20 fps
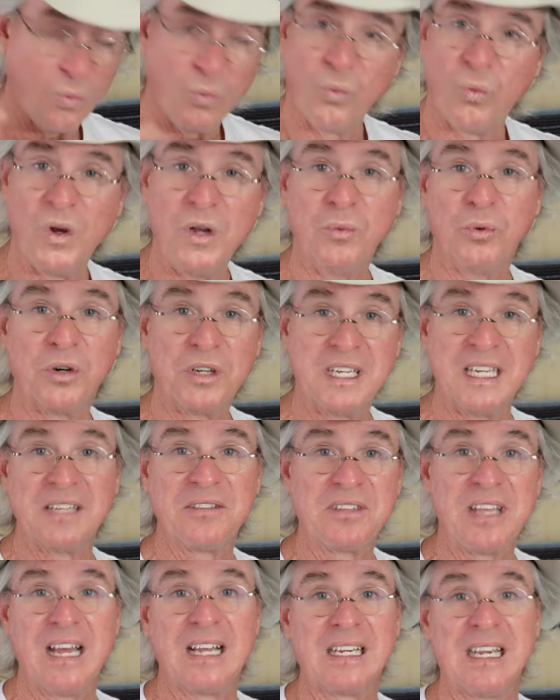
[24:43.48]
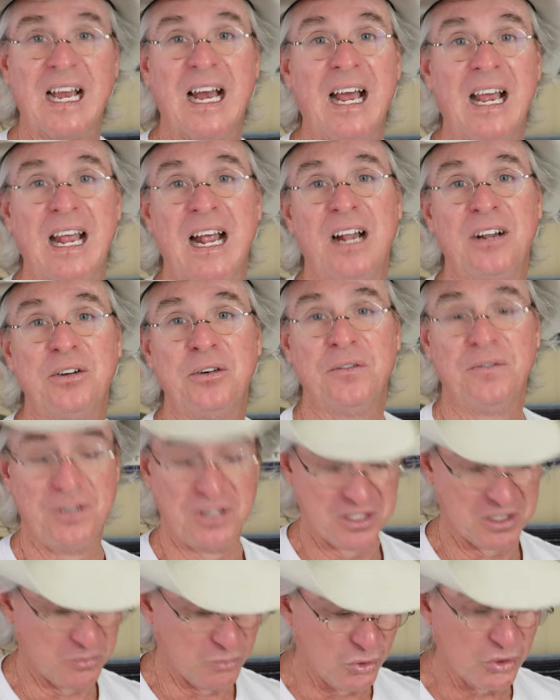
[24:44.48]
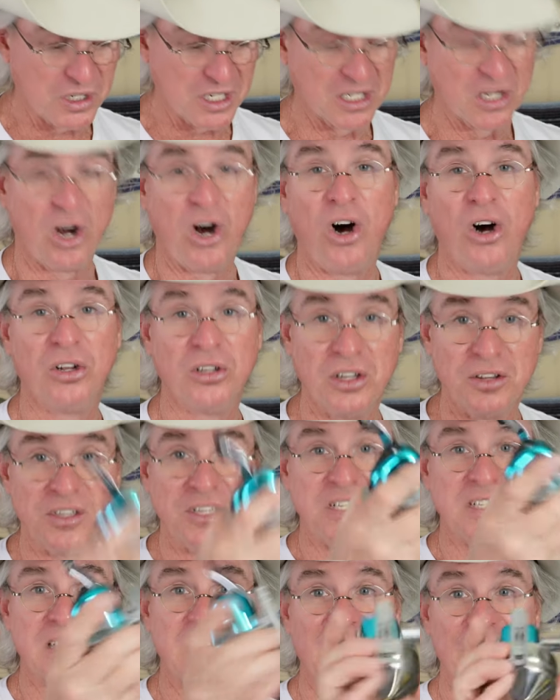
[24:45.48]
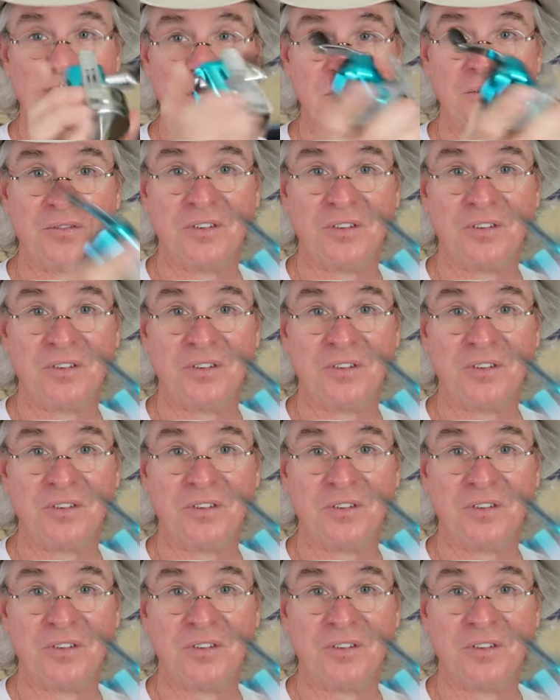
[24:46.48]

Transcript: We will get that guy out here fishing. We'll get all of these out there